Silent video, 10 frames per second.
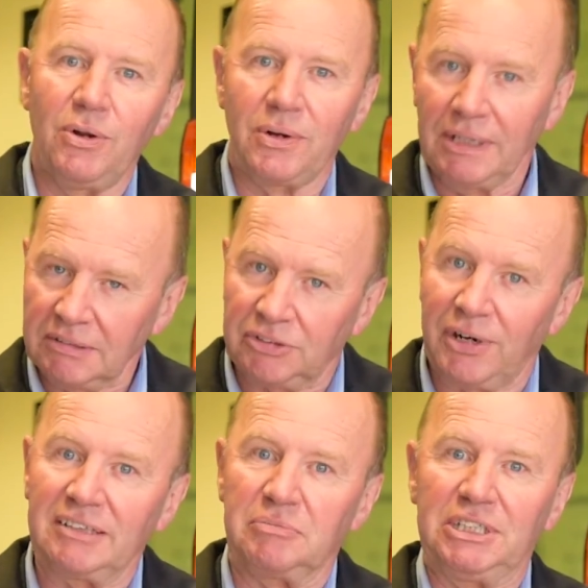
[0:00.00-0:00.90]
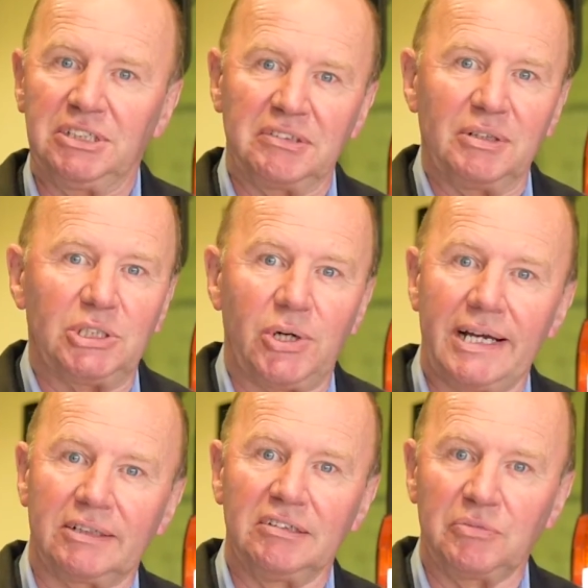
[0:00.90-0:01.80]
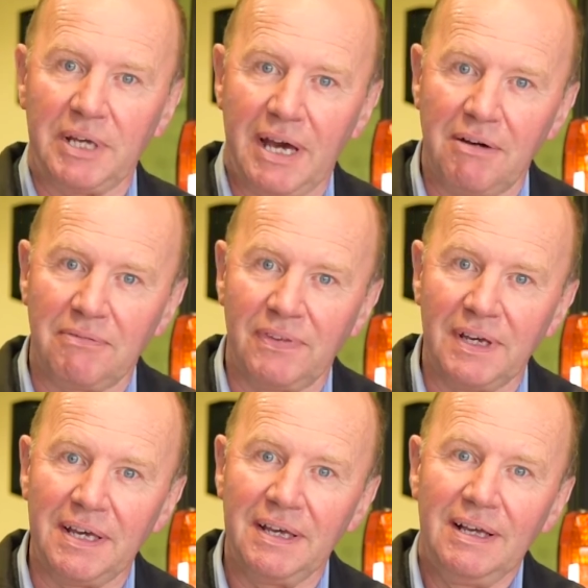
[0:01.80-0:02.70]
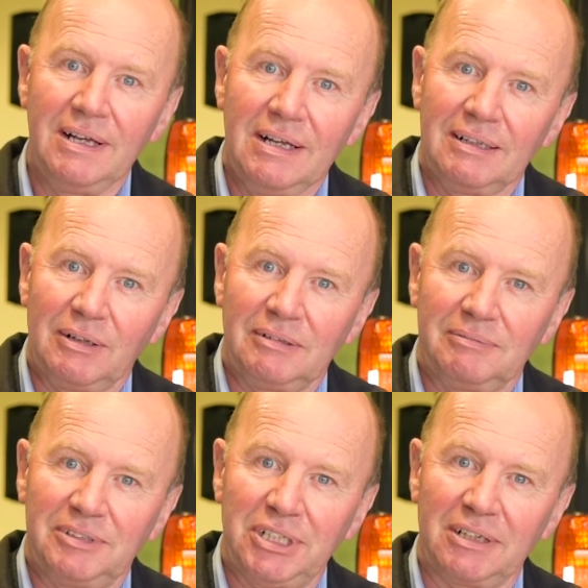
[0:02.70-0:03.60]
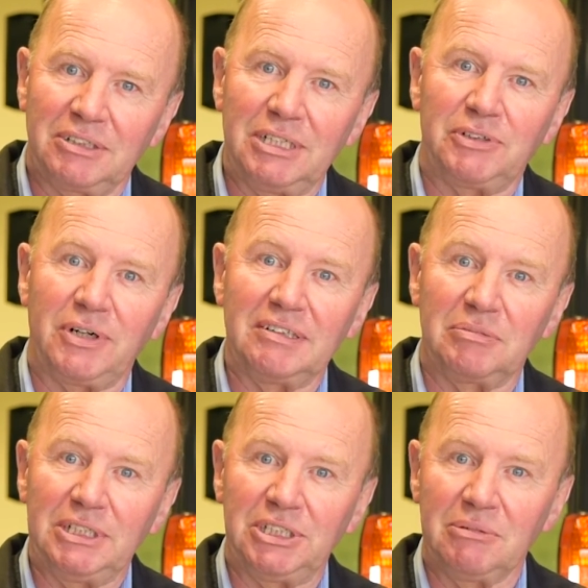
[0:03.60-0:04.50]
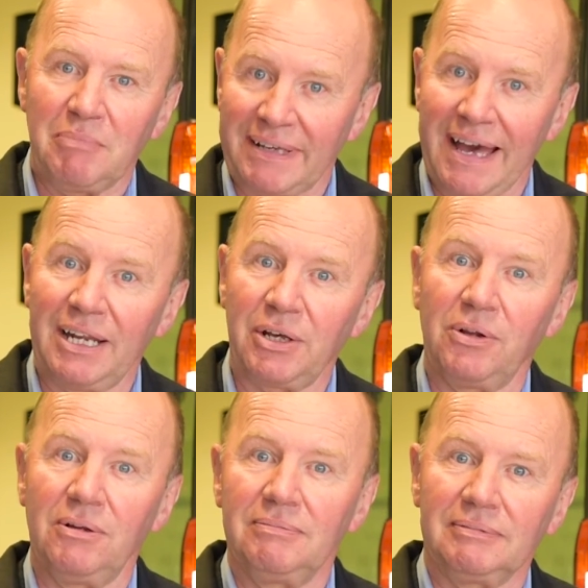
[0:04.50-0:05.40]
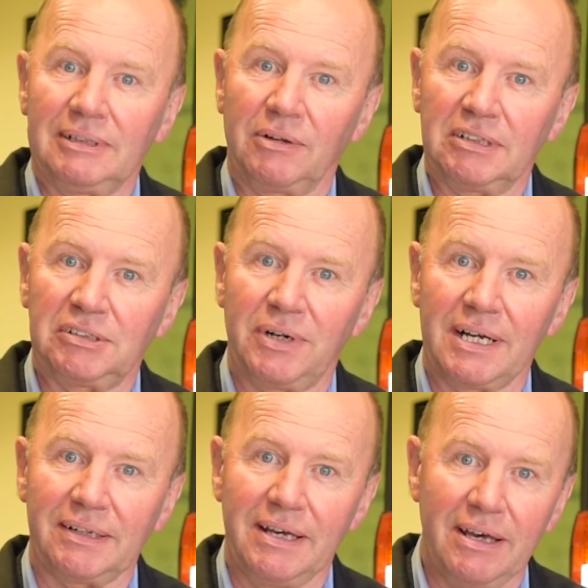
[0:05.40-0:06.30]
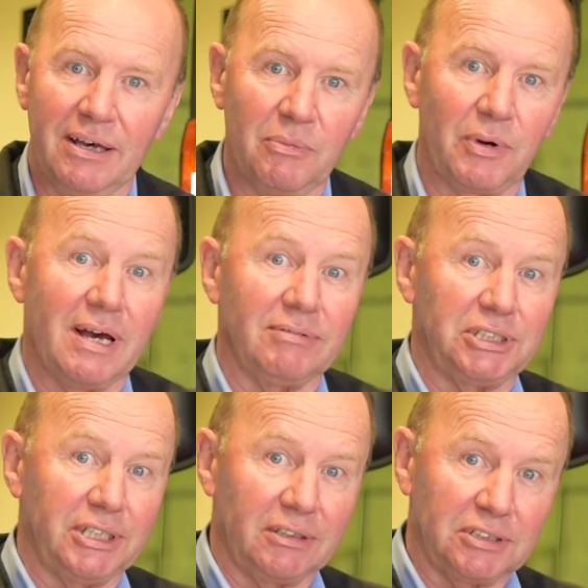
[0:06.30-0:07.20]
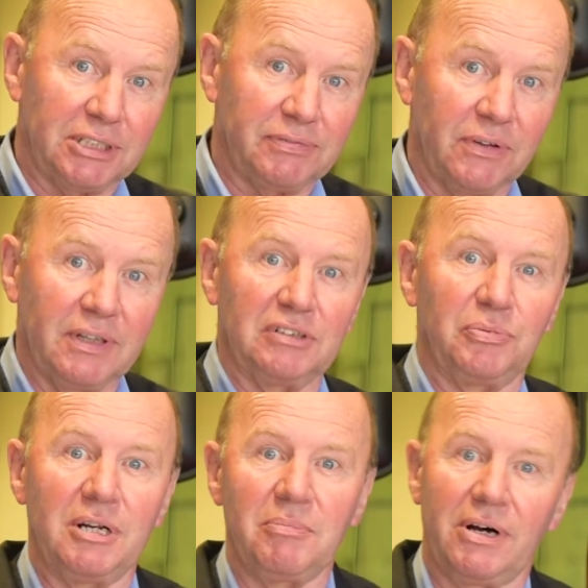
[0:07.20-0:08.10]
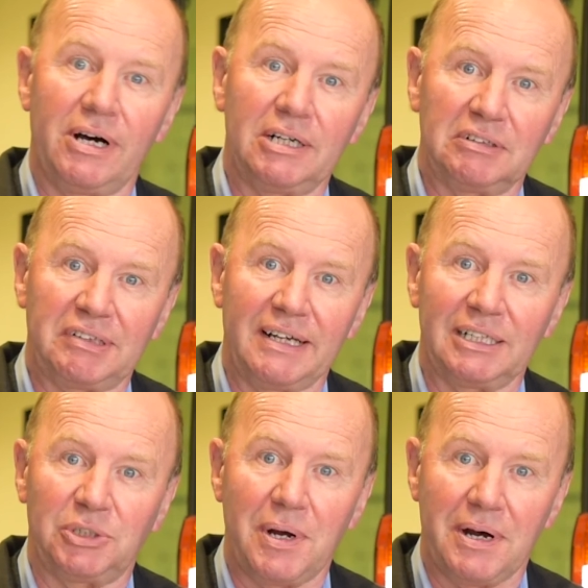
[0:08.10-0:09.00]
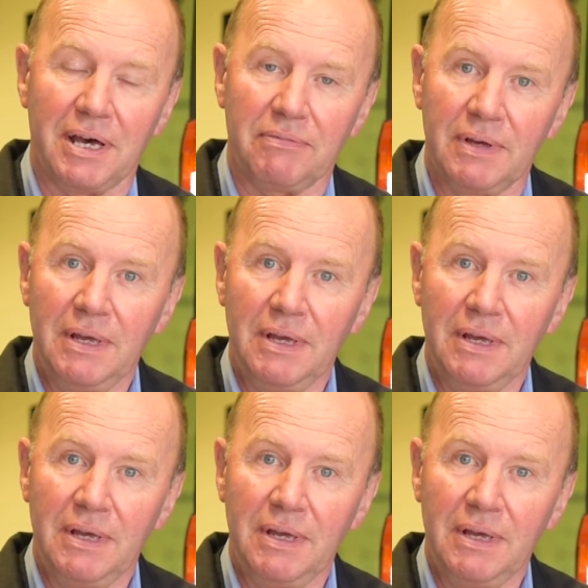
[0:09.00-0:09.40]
look at transmissions on tractors. We have the shuttle shift transmission, mechanical, on this tractor here. We have a shuttle shift on this one, but hydrostatic drive.